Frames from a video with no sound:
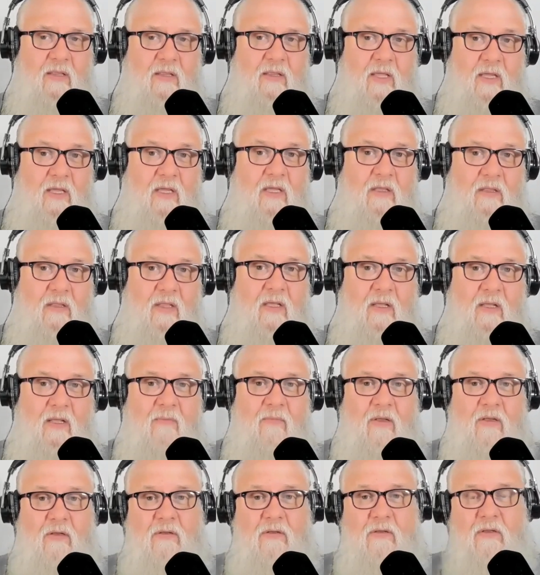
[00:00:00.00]
And I
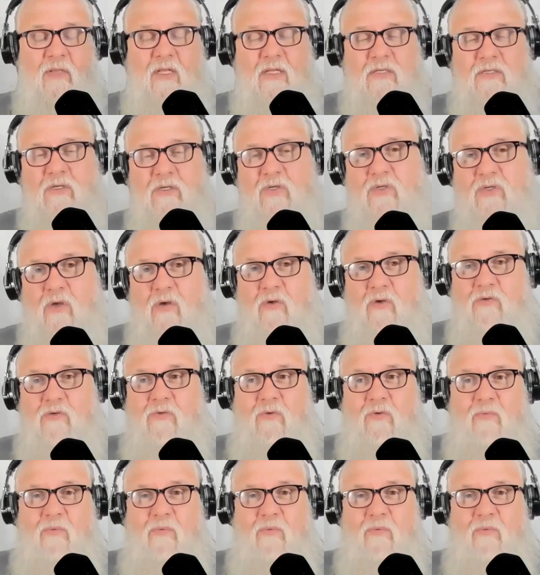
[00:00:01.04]
mean, that just shows